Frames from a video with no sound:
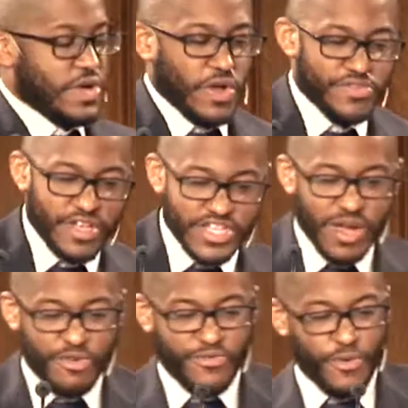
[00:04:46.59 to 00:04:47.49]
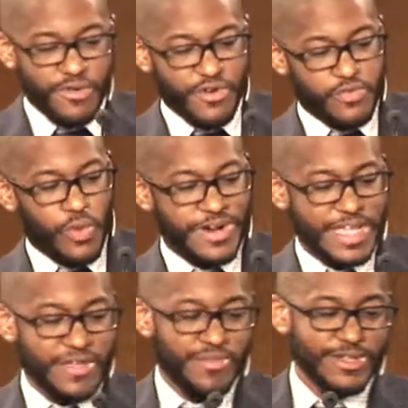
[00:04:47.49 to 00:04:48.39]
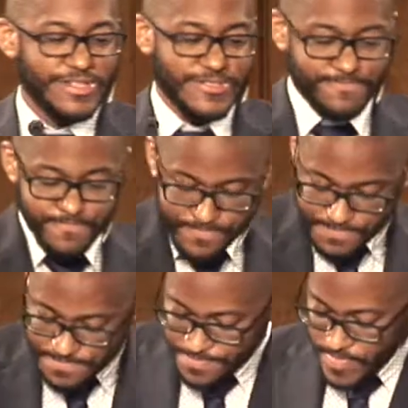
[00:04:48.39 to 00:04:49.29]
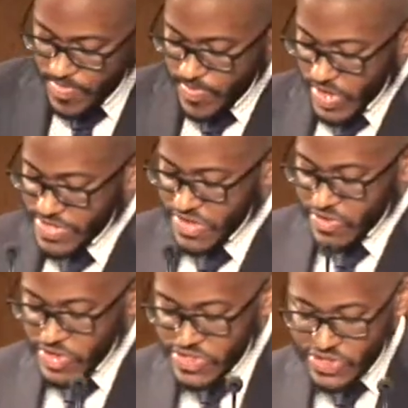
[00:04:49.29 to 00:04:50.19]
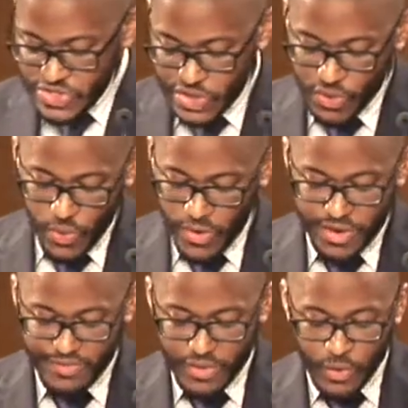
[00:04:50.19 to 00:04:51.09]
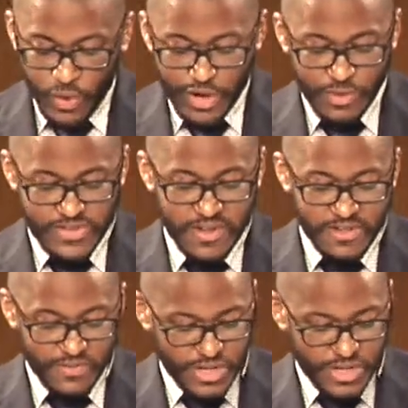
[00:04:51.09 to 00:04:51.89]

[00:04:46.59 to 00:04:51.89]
Hosea chapter 4 and verse 1 again, please. It says, listen to the word of the Lord, O sons of